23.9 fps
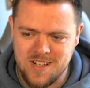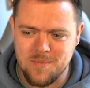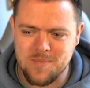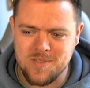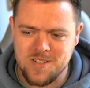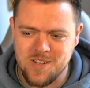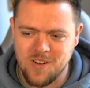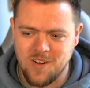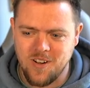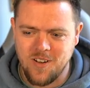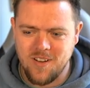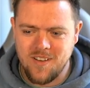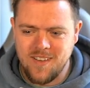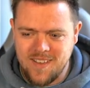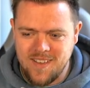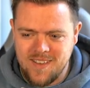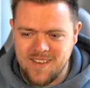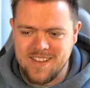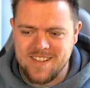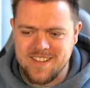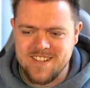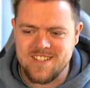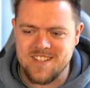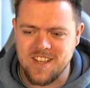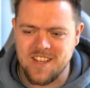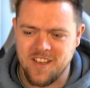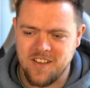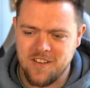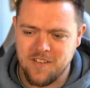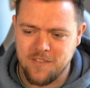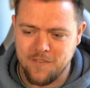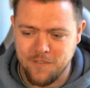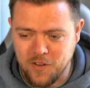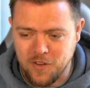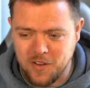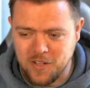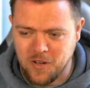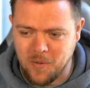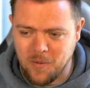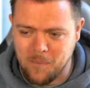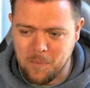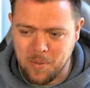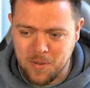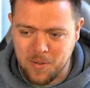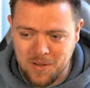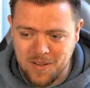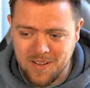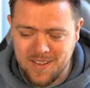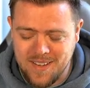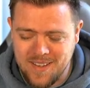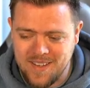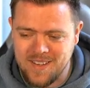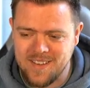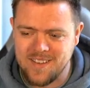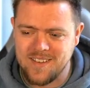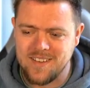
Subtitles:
shot is fully complete.